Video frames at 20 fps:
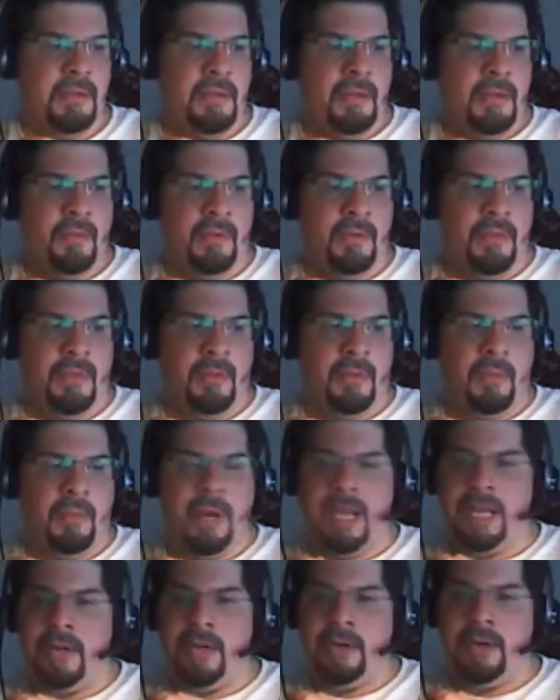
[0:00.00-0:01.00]

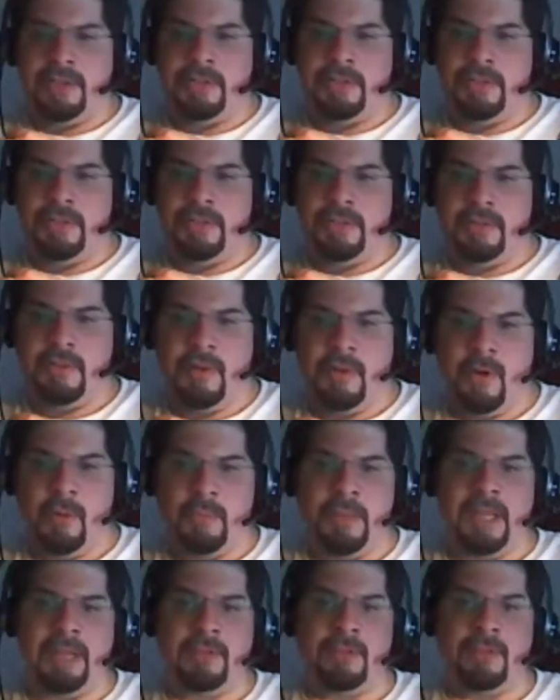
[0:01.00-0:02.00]
Raiders,
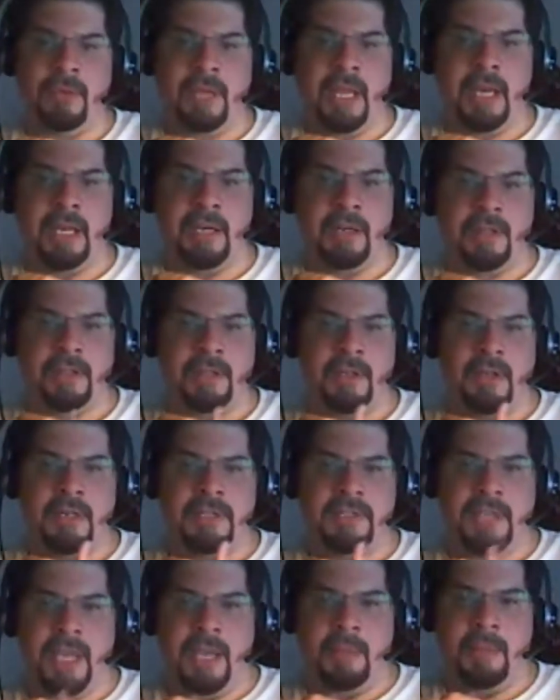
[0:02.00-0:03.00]
hoping to get in on their
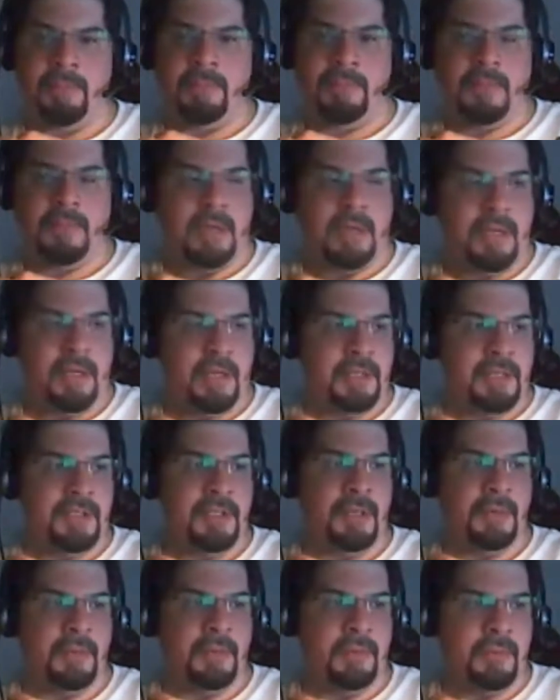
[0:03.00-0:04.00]
escape
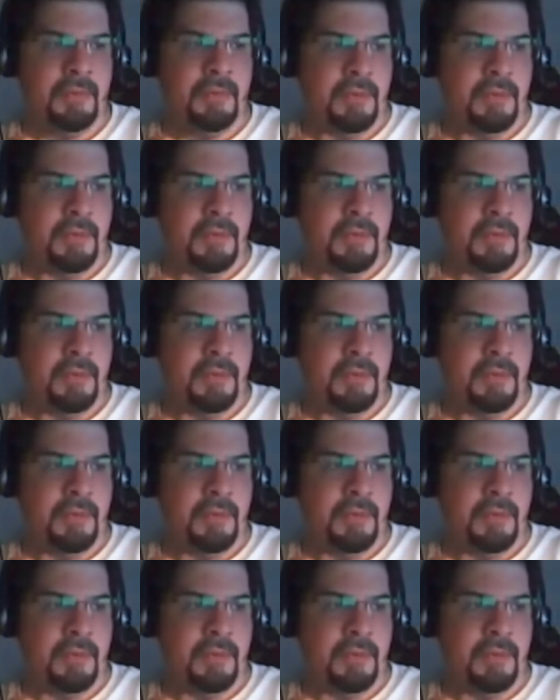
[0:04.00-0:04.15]
too.